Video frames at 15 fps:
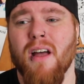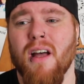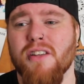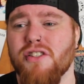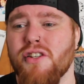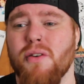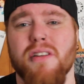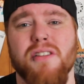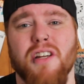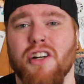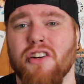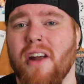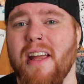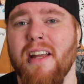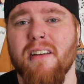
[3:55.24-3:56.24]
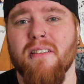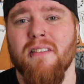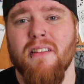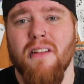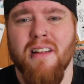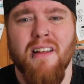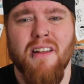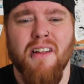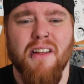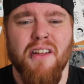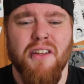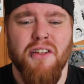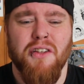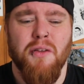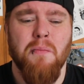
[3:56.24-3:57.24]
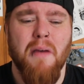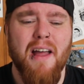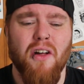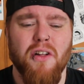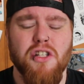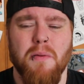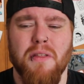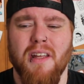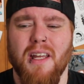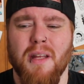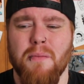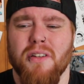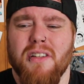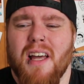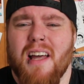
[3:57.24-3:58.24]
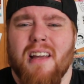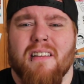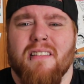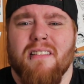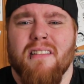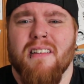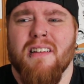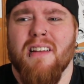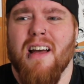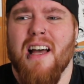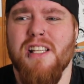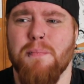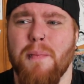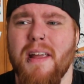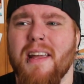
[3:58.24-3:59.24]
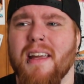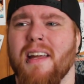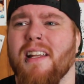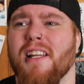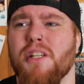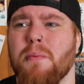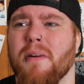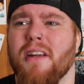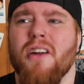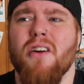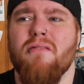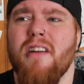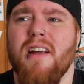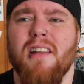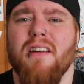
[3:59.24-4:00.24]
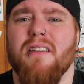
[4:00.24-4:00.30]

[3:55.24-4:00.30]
students are great. You might also be thinking, but Dan, I speak English, but I don't really